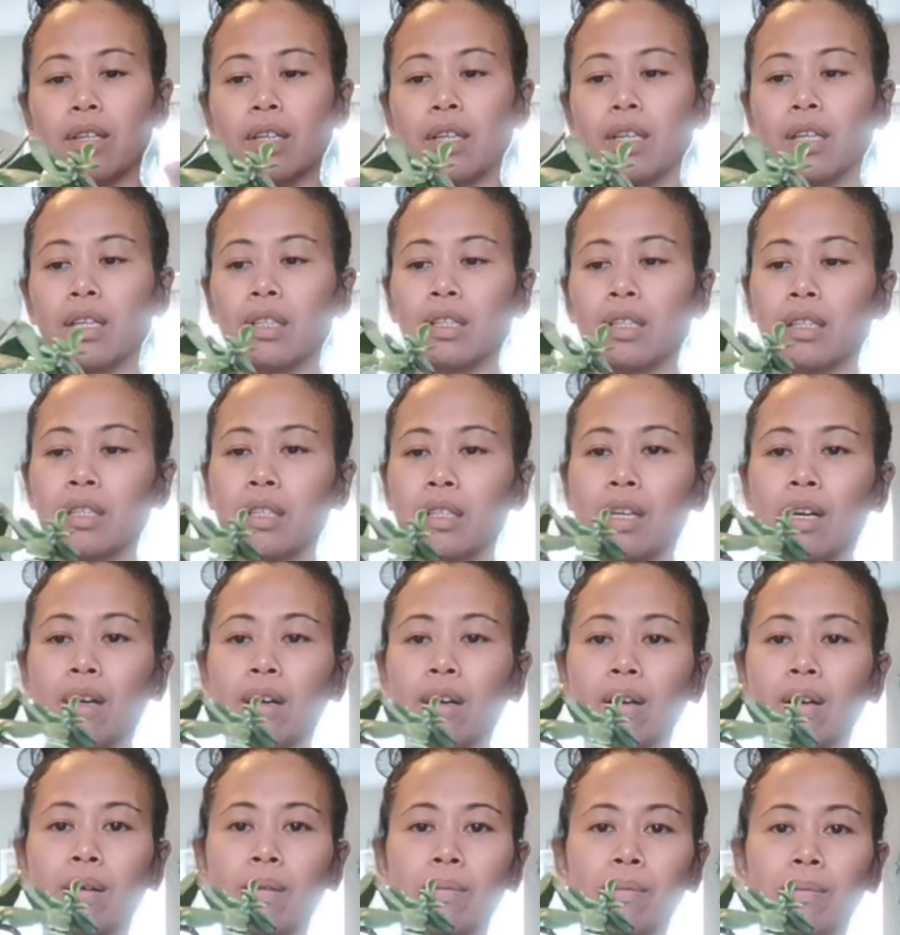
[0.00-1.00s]
and
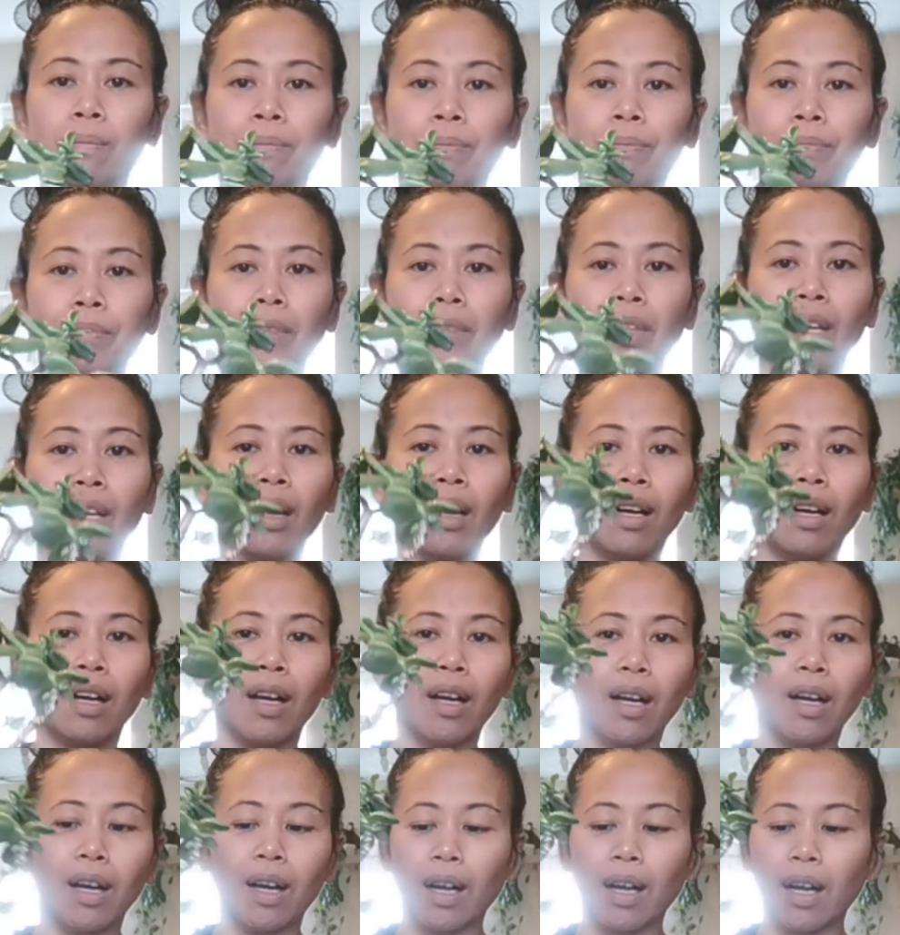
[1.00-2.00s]

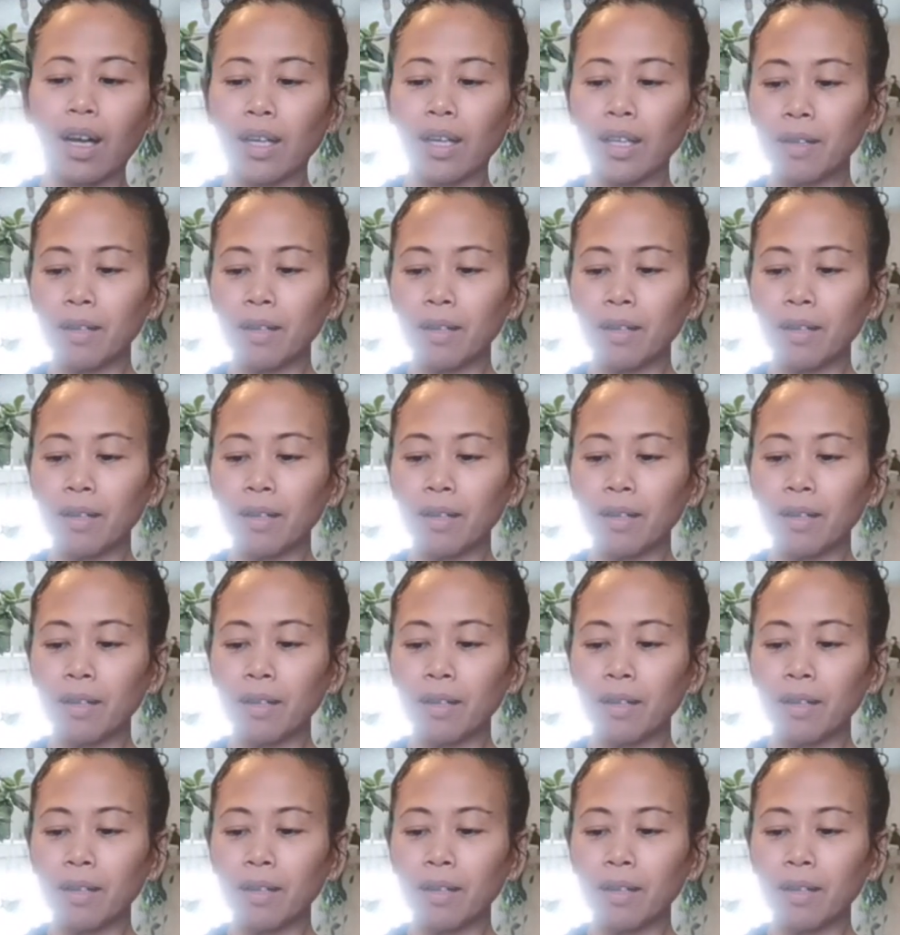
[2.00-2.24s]
I